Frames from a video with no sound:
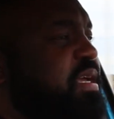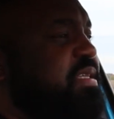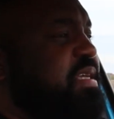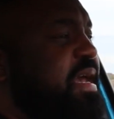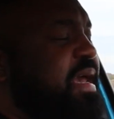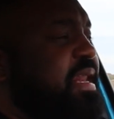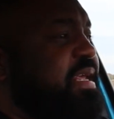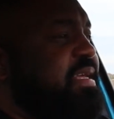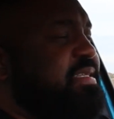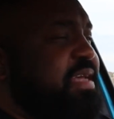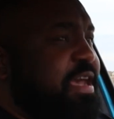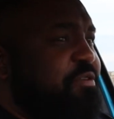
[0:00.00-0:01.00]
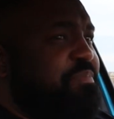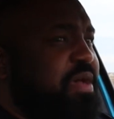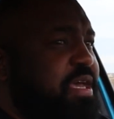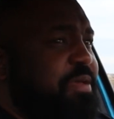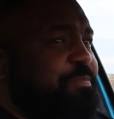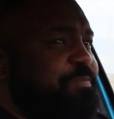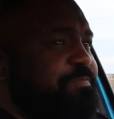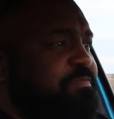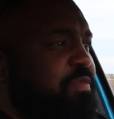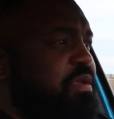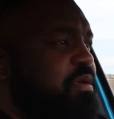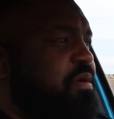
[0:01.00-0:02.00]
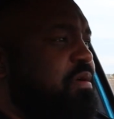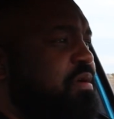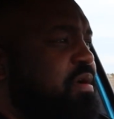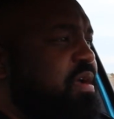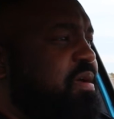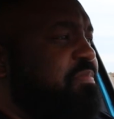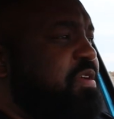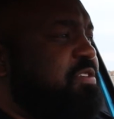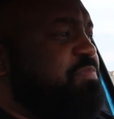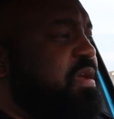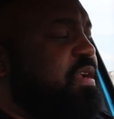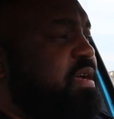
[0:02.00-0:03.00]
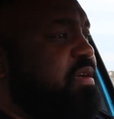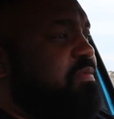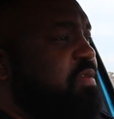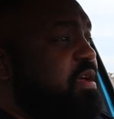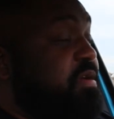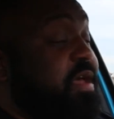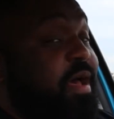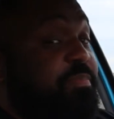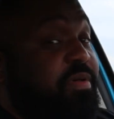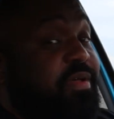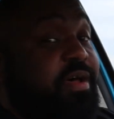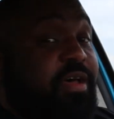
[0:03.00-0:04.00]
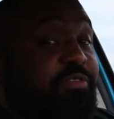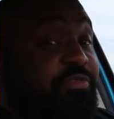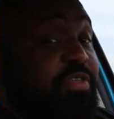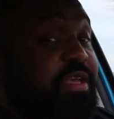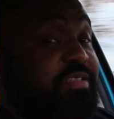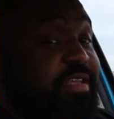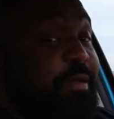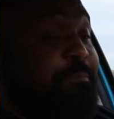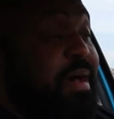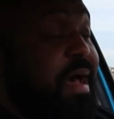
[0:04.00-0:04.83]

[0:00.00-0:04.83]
is adding a downpipe. There's been a couple other things that have